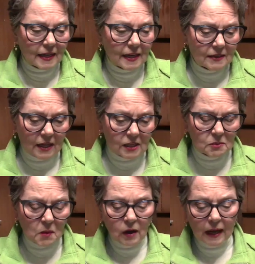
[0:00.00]
idea of that
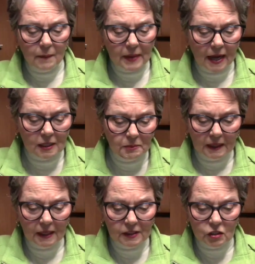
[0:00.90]
small compact
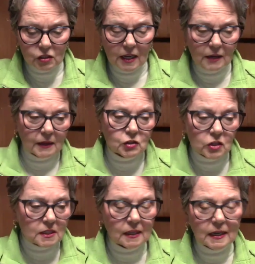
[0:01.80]
because it
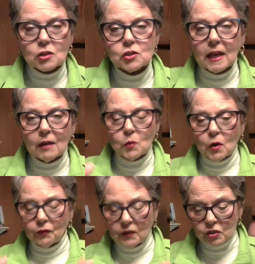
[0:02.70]
just allows you to have more
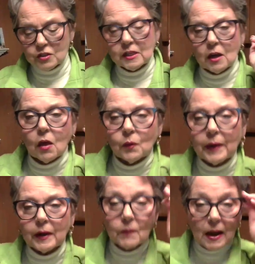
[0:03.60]
efficiency all the
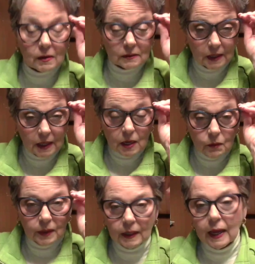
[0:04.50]
way around.
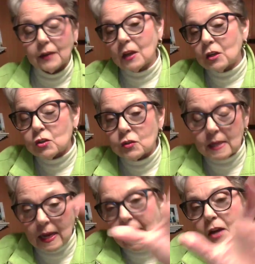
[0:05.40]
And then you
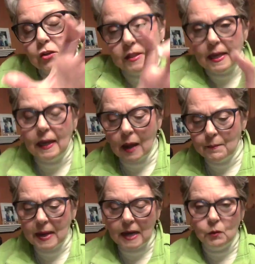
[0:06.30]
just, and actually that
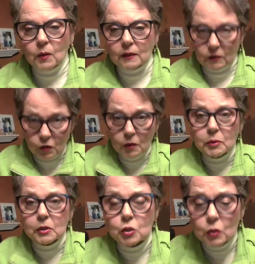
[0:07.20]
compact, you could
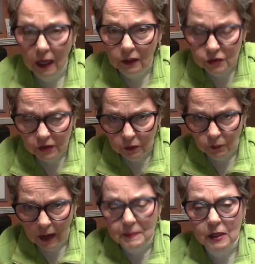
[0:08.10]
put two colors in there,
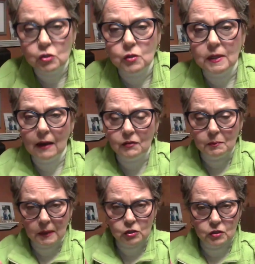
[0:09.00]
right? Because you'd have the
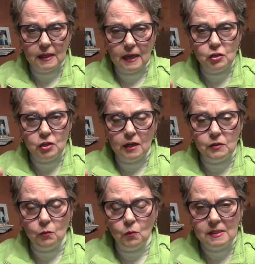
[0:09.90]
blush and the
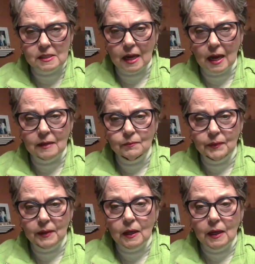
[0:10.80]
eyeshadows on one side,
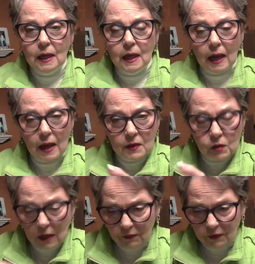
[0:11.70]
and then
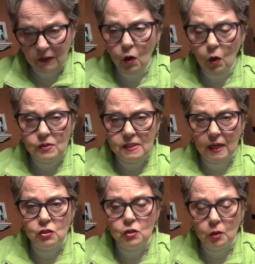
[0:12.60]
you have another
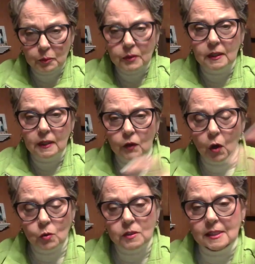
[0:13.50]
section. You could put another
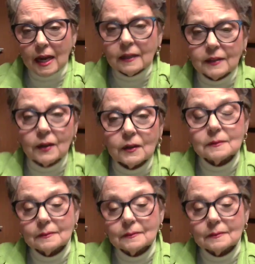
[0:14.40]
whole design in there.